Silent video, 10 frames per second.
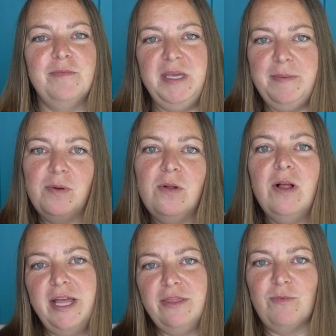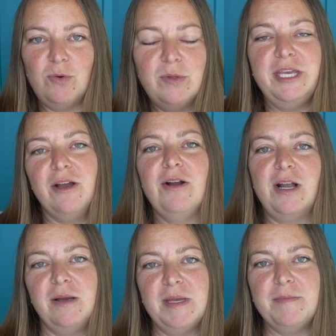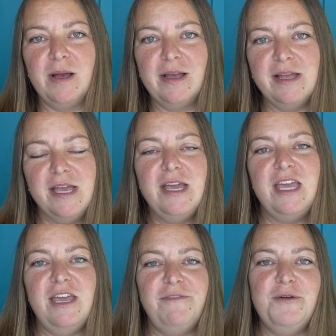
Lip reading: people and the rolly cart coming by. If